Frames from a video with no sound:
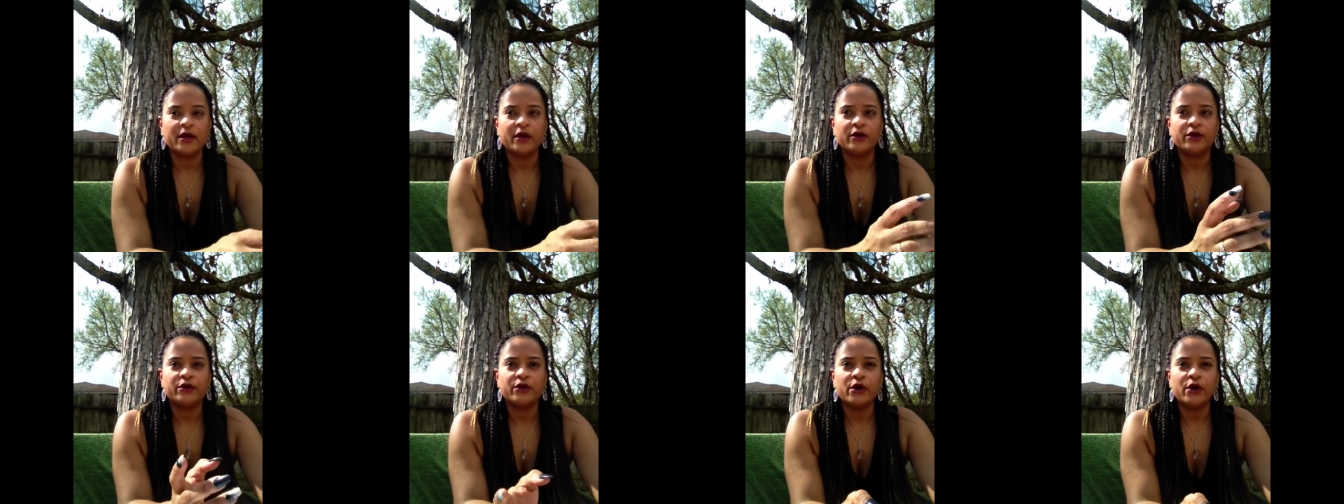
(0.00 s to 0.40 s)

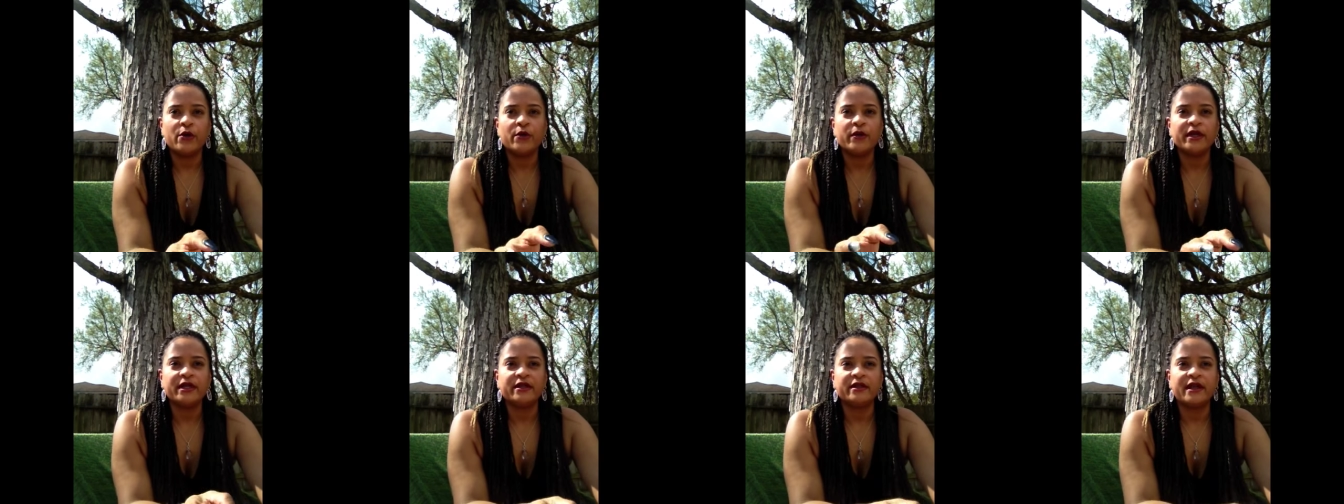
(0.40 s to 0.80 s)

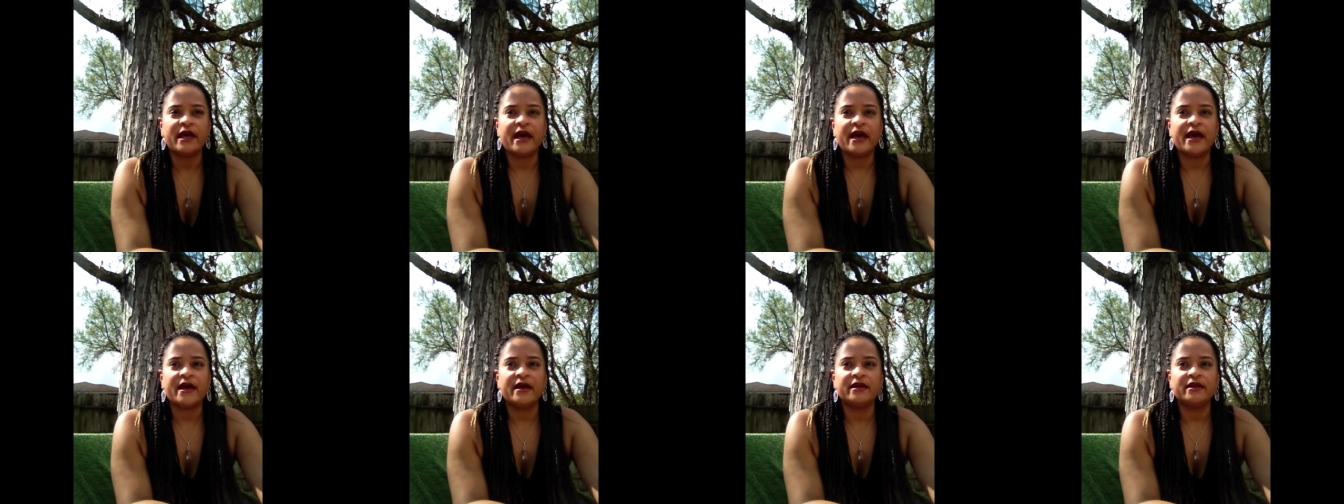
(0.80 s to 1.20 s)
knowing
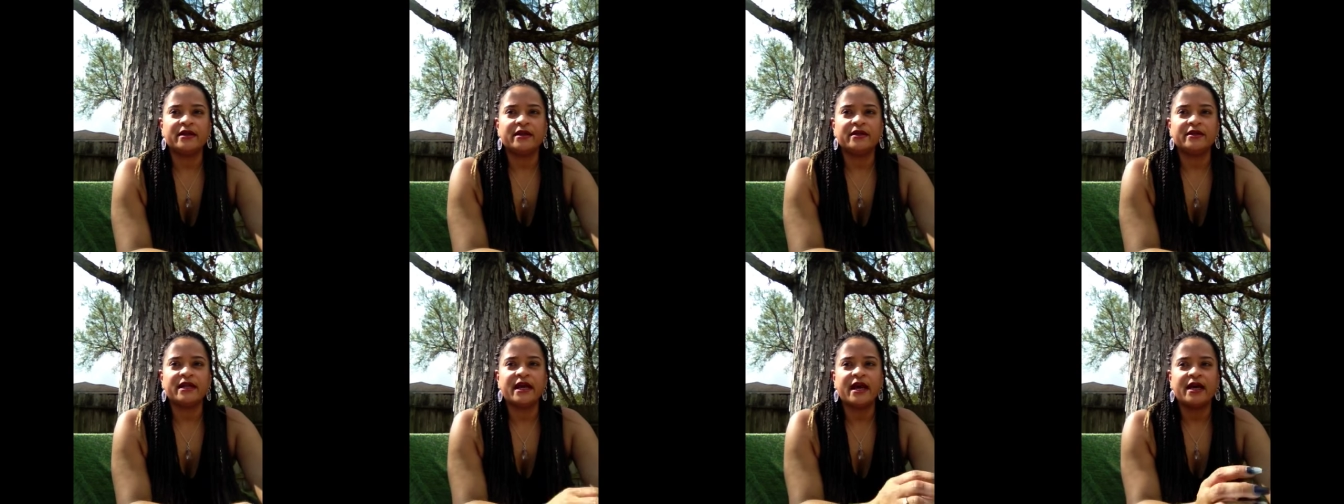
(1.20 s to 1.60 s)
that
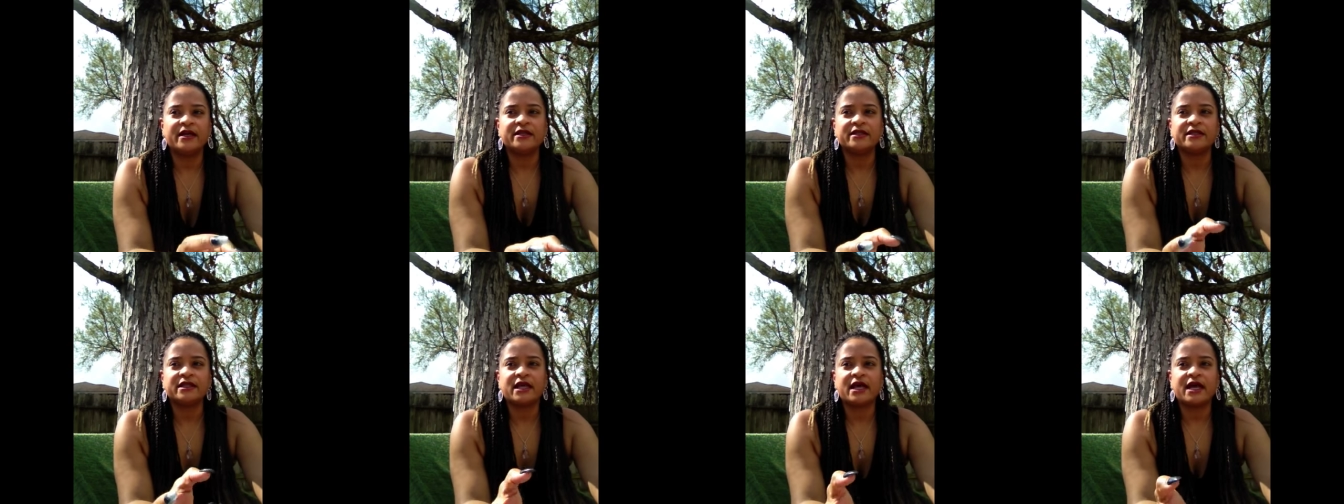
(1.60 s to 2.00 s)

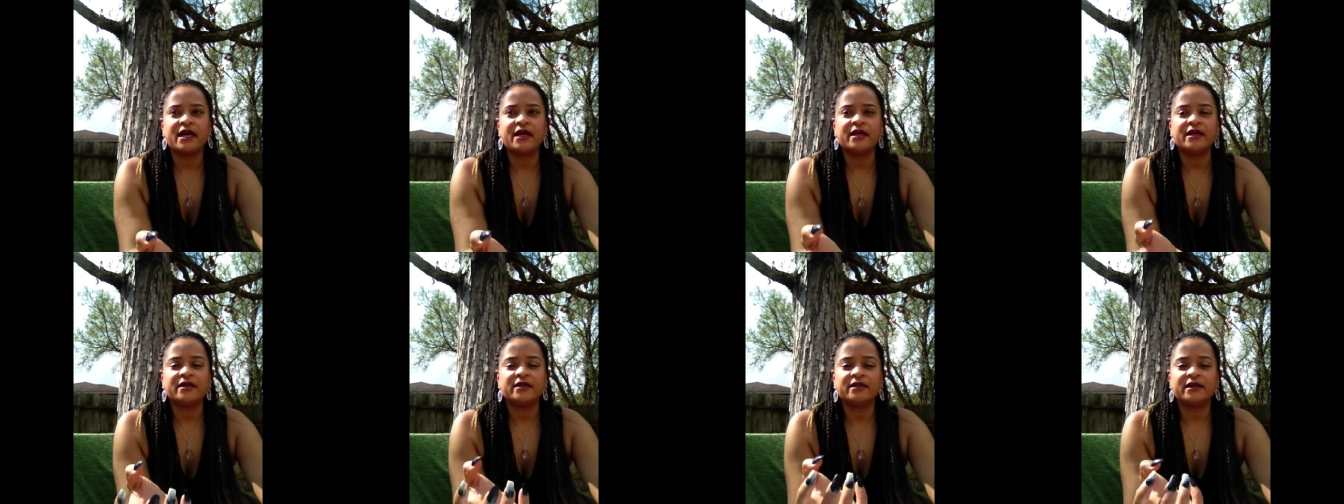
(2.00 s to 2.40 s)
is
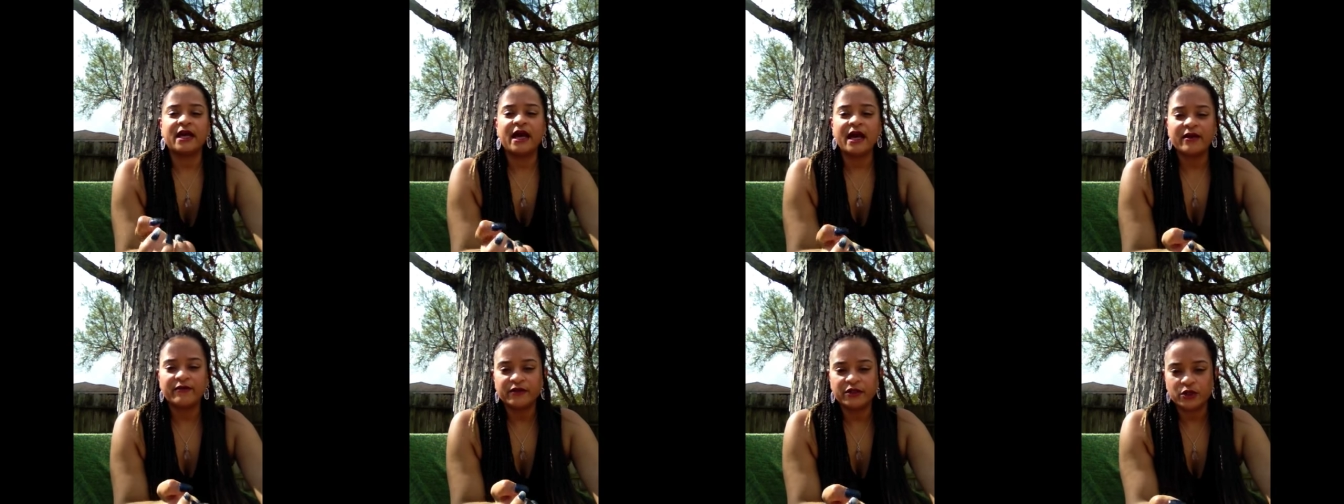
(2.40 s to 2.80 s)
like
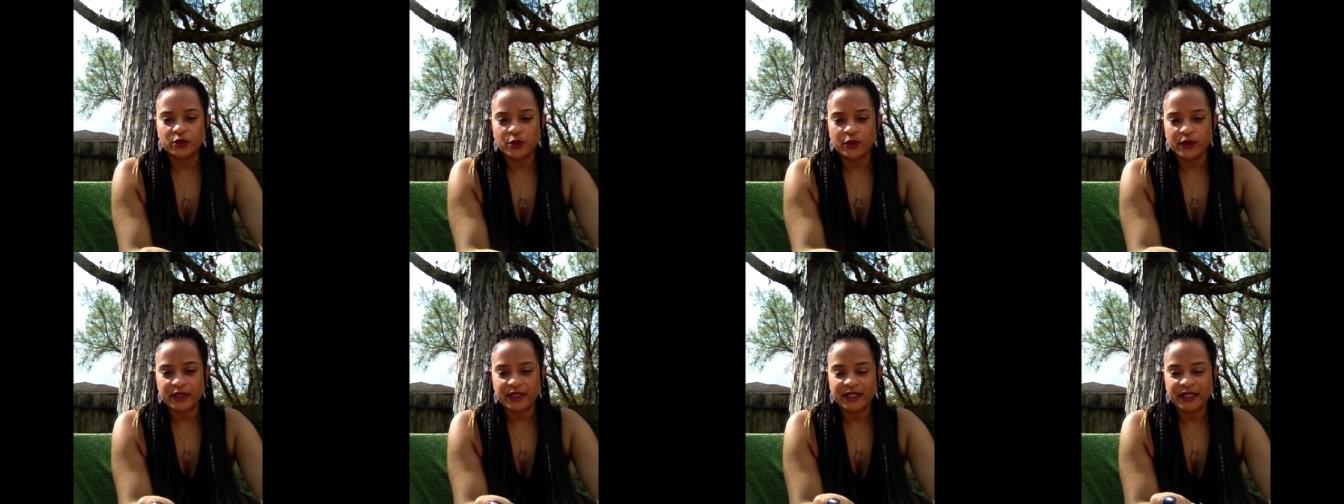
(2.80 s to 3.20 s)
life
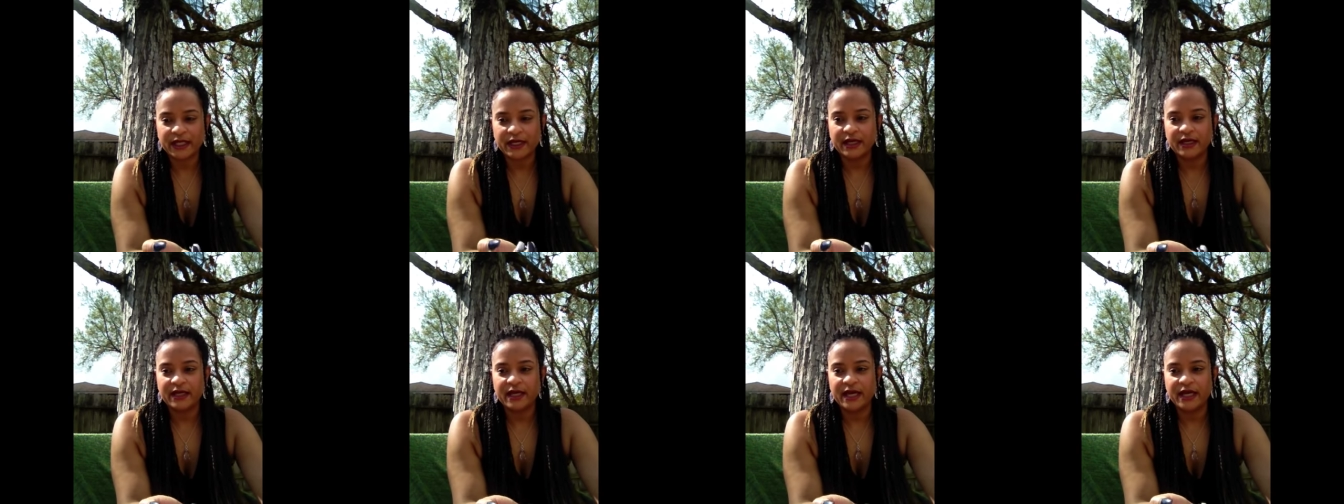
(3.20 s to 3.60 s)
source and
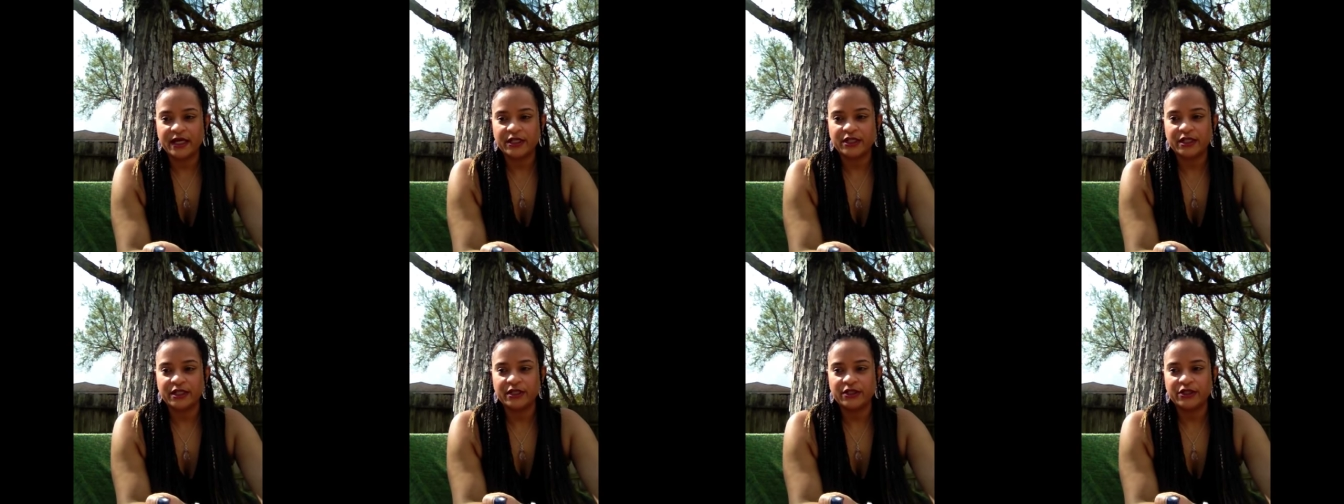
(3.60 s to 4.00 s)

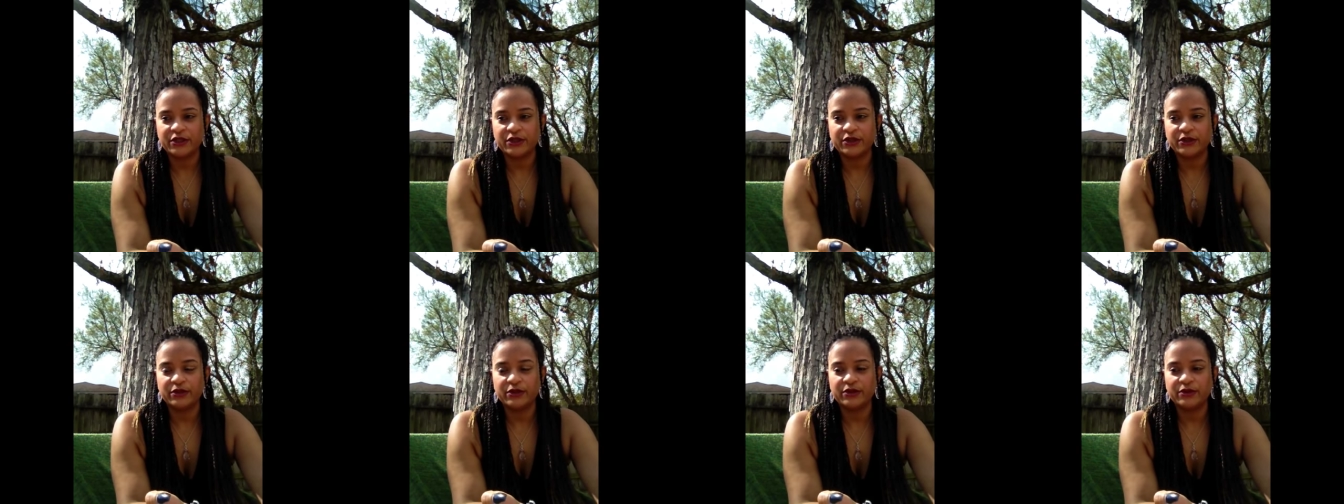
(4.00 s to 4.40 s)
connection
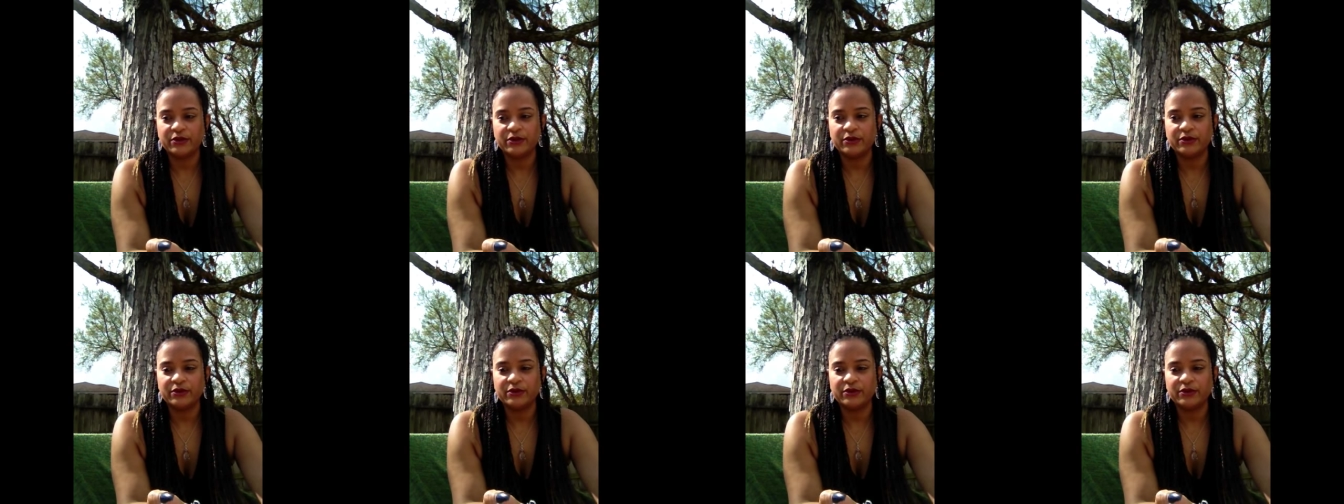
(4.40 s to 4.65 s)
to